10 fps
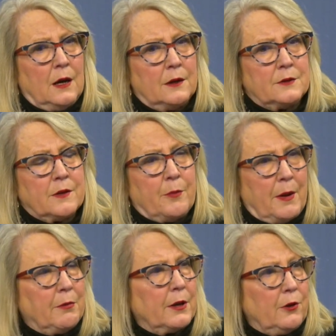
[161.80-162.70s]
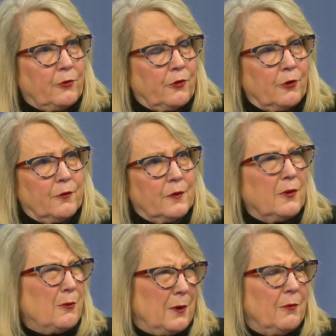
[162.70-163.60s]
to the public you serve. And
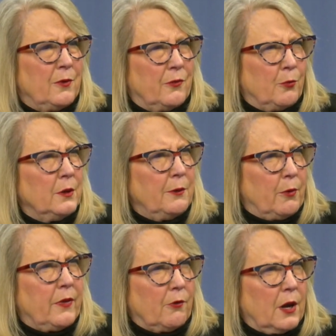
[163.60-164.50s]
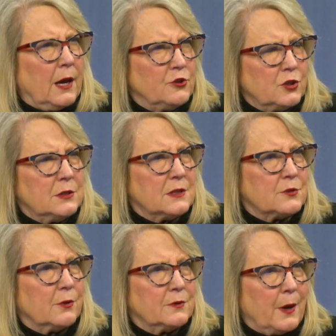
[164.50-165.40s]
so it was really with irrigation
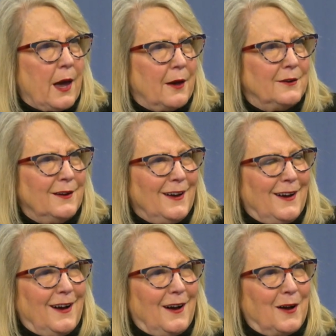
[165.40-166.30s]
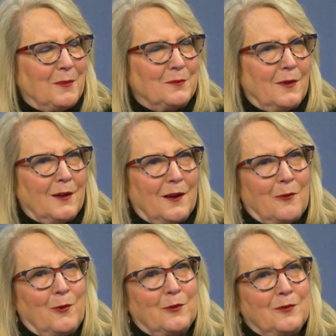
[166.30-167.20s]
districts. We had
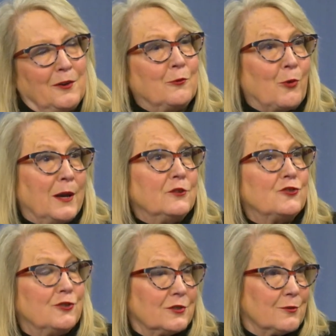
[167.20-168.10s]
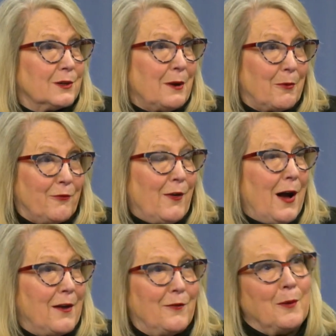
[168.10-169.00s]
drainage district number
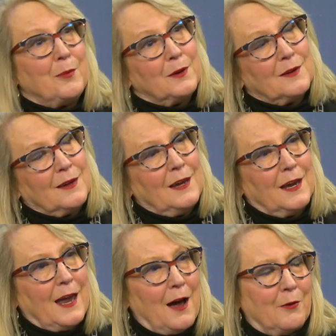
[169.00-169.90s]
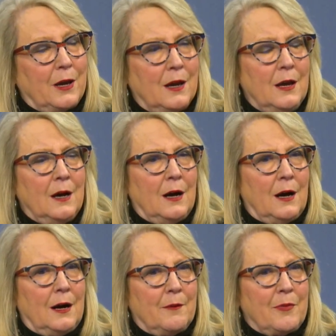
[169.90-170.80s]
5 up in King County.
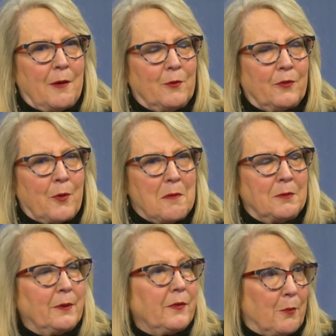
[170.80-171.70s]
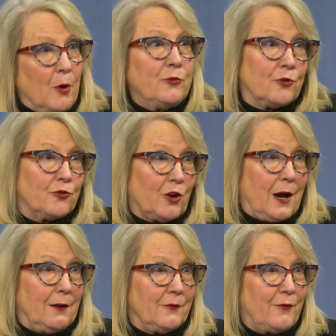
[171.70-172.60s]
That was probably the poster
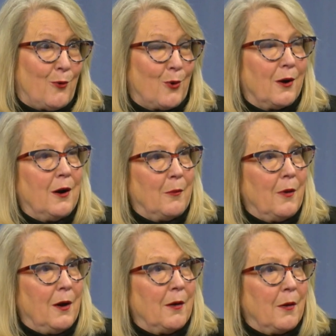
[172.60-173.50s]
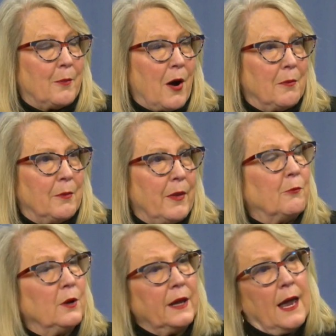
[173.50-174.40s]
child for a problem that
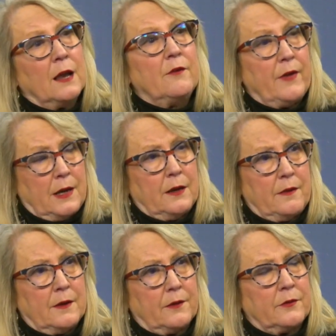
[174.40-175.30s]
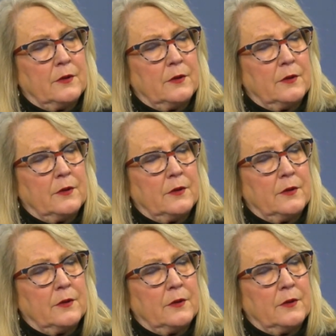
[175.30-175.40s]
really elevated this,